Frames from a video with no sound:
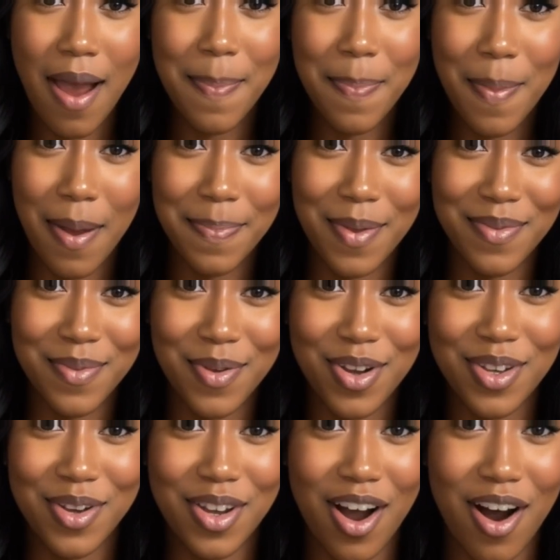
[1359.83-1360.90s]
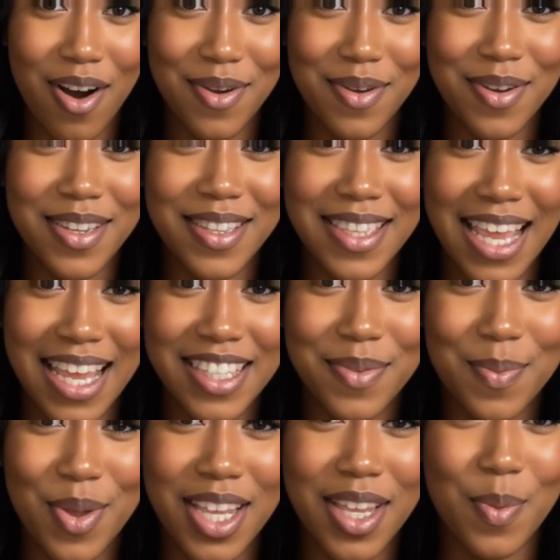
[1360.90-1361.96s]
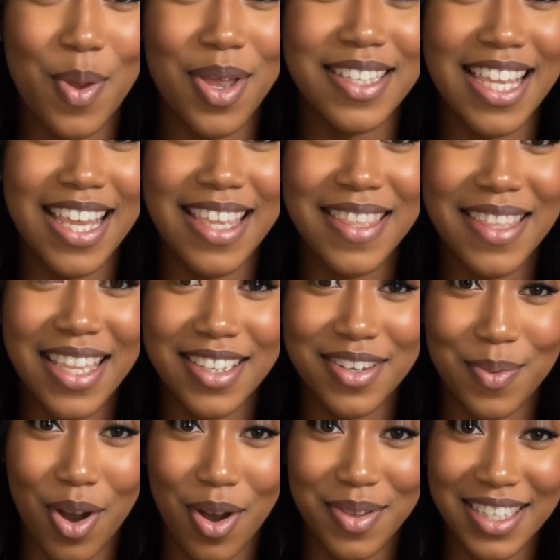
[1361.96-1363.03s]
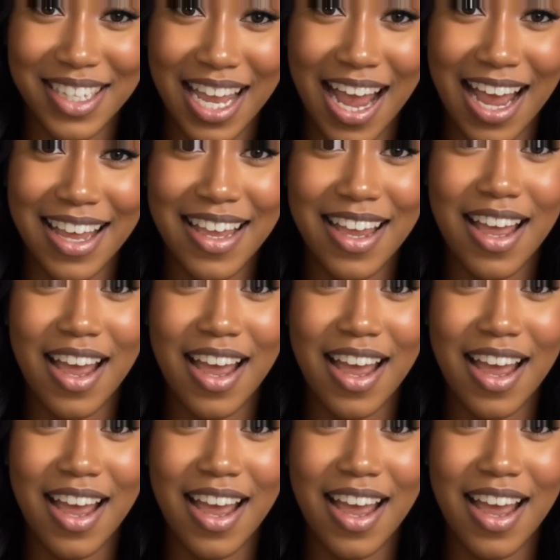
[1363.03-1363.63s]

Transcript: But before you go, next week we're taking things roadside.